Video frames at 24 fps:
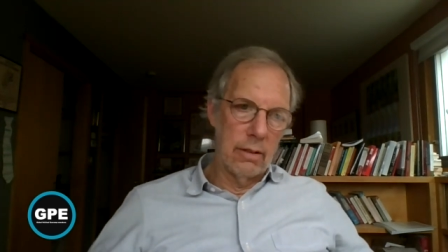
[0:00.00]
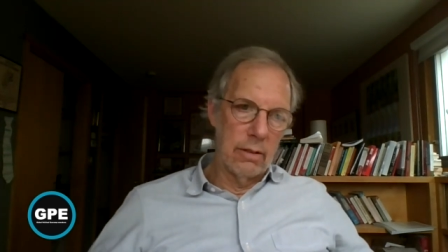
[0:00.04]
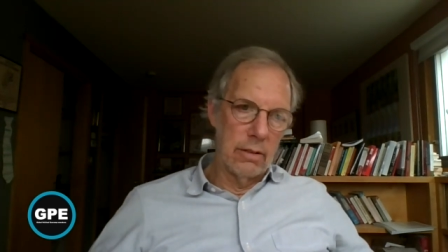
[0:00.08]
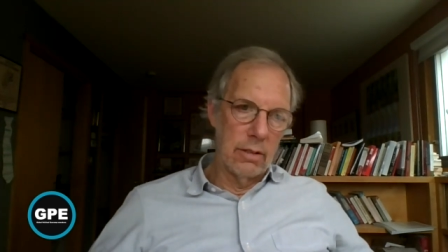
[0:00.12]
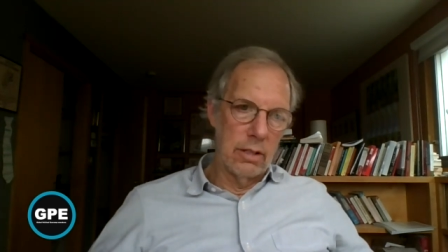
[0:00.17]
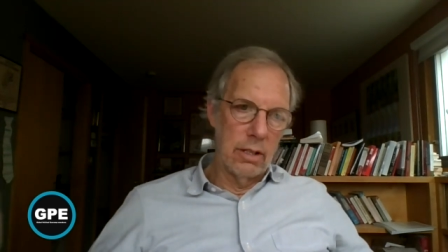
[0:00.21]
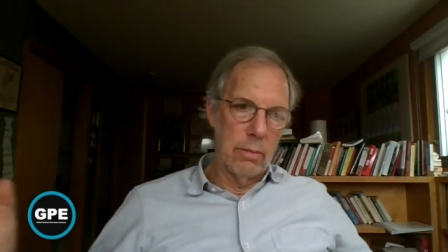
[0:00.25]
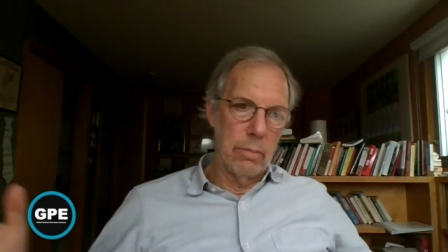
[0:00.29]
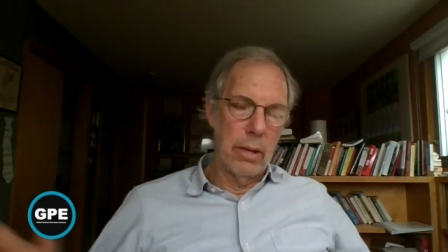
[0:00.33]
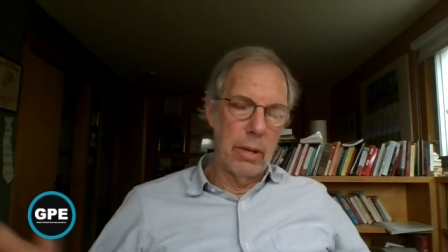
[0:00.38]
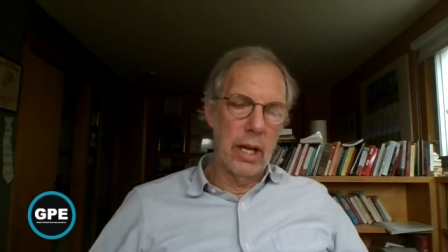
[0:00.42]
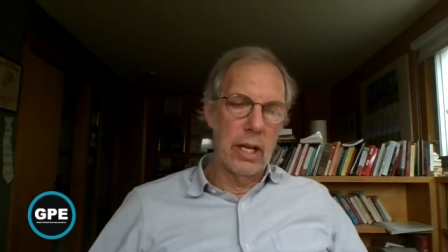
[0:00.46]

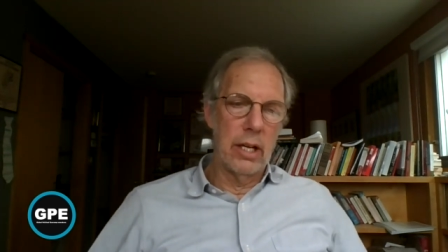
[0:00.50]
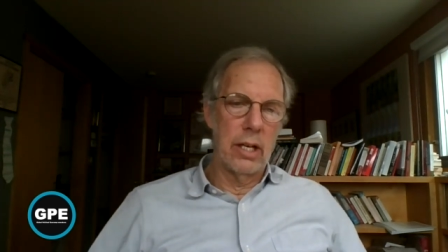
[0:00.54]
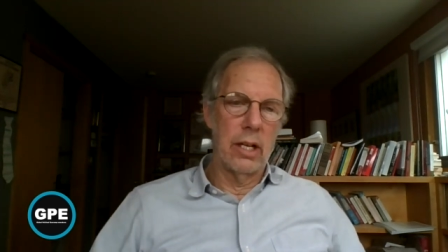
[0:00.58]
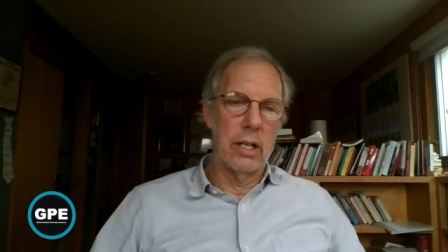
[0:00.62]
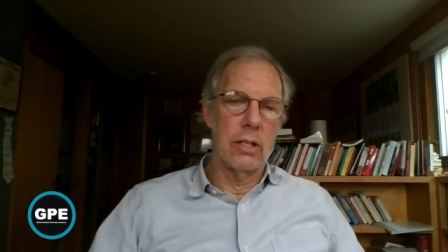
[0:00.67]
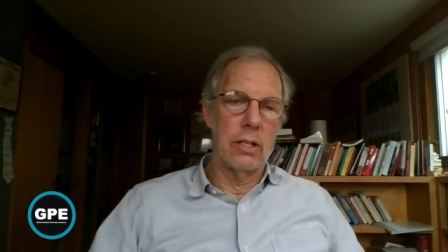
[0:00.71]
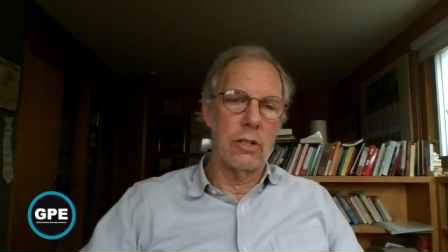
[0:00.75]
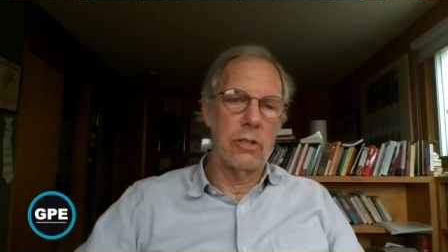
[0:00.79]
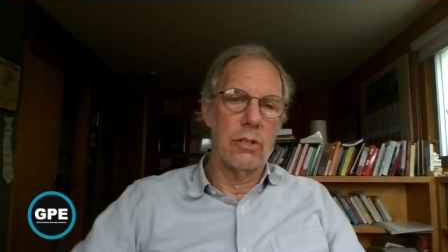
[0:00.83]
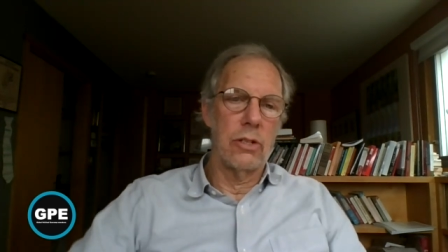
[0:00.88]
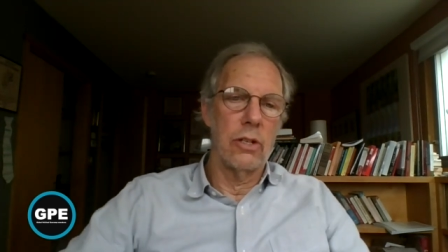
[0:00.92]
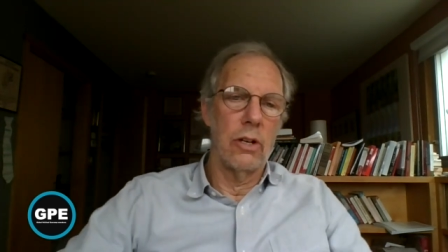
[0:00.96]

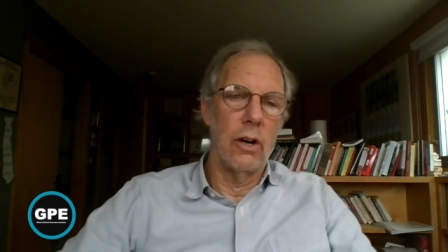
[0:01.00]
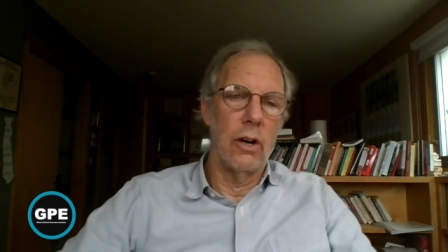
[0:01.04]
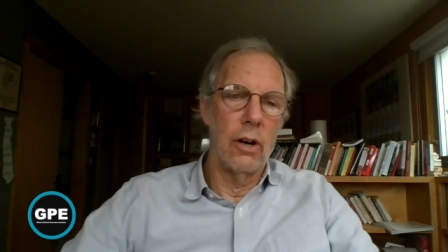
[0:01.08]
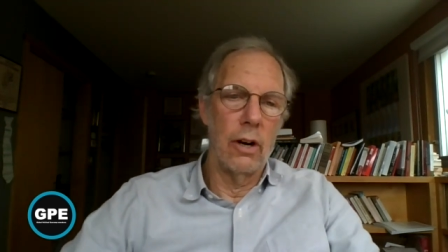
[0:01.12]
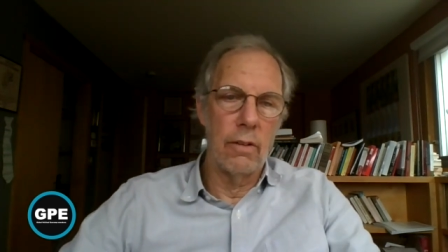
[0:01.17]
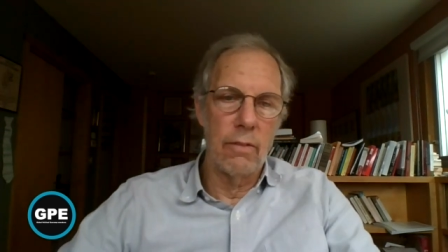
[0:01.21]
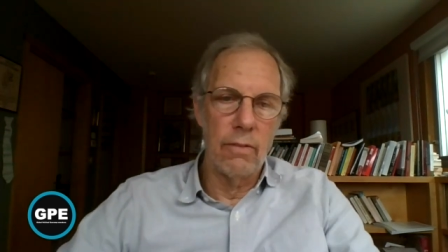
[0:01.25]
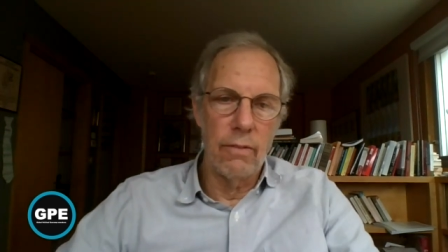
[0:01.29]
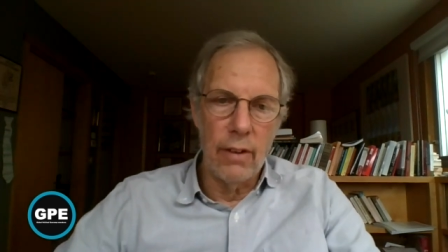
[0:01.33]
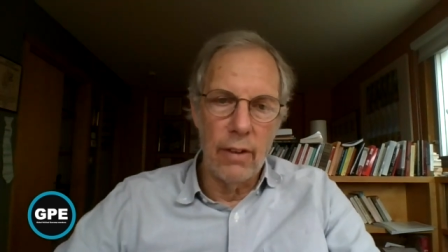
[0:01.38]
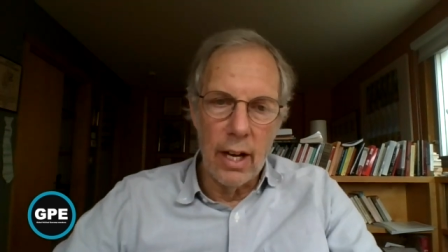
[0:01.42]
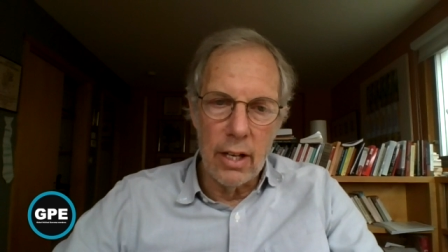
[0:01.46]
dependence
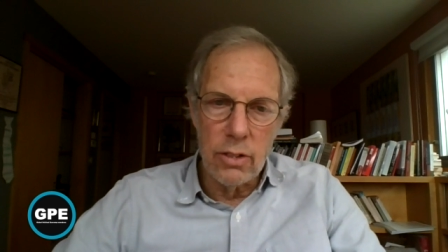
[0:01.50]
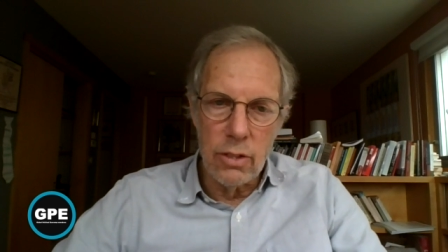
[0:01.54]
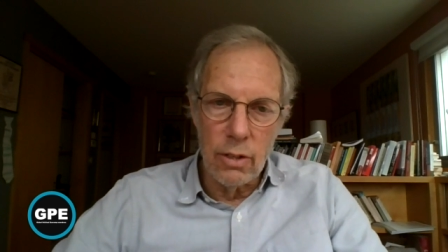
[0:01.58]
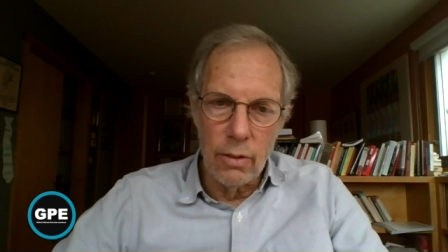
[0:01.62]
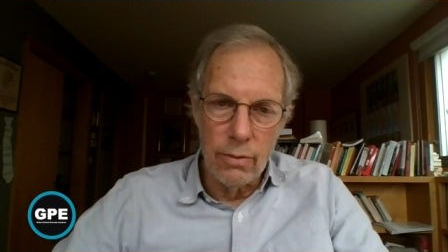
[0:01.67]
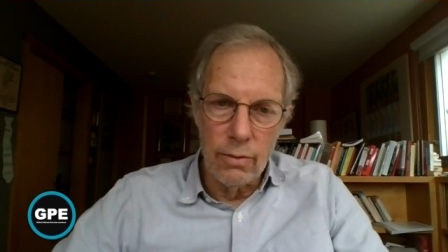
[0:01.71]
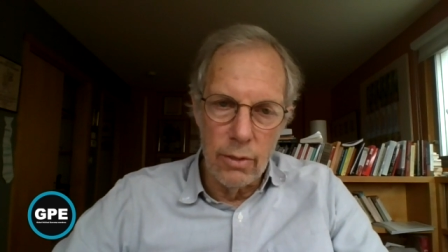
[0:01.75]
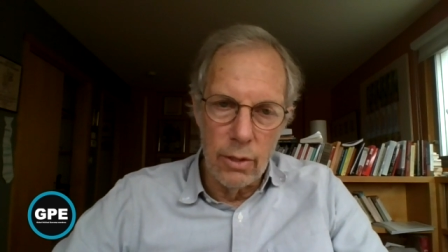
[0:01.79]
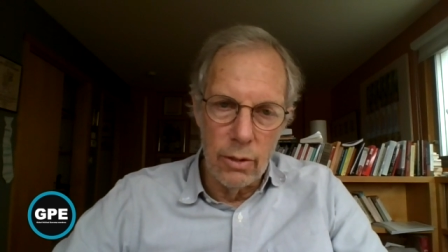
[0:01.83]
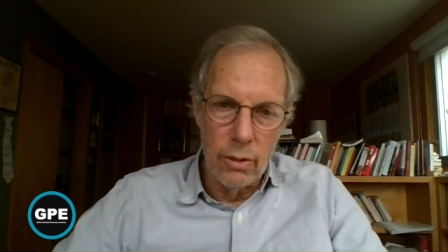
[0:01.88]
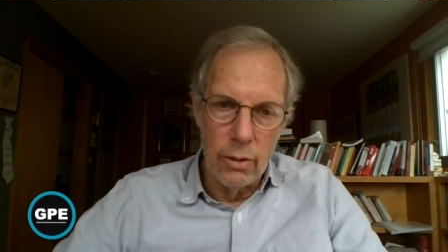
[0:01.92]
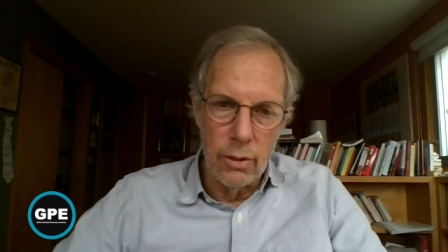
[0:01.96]
on fossil
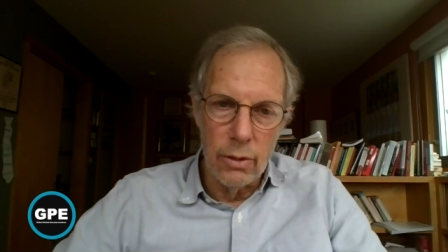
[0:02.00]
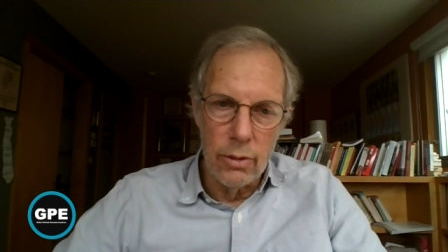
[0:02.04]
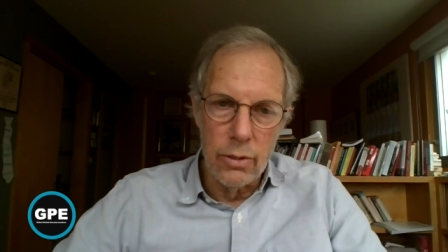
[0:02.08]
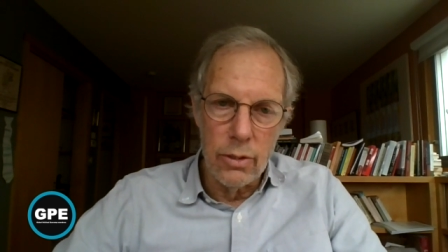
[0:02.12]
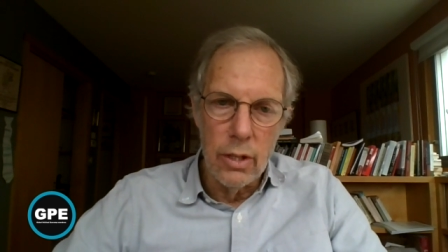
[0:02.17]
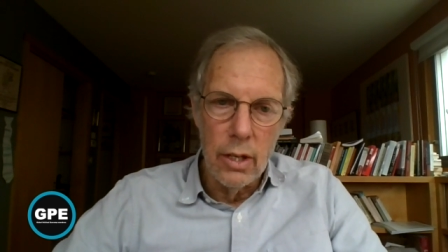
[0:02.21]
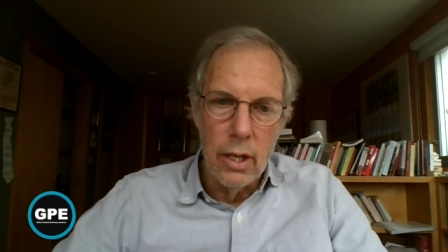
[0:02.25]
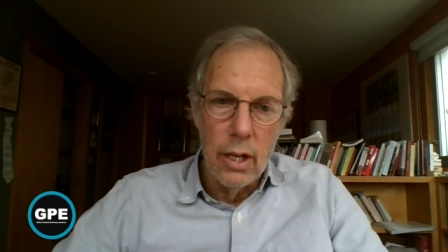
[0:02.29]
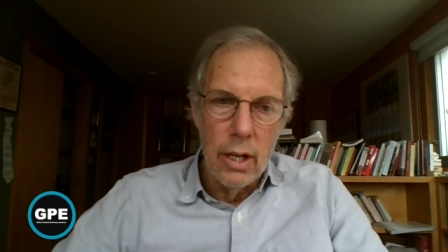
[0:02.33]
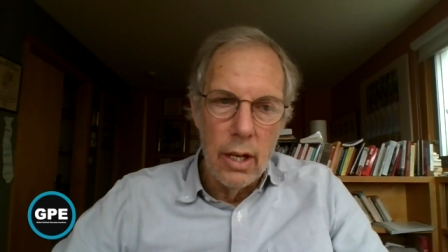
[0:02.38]
fuels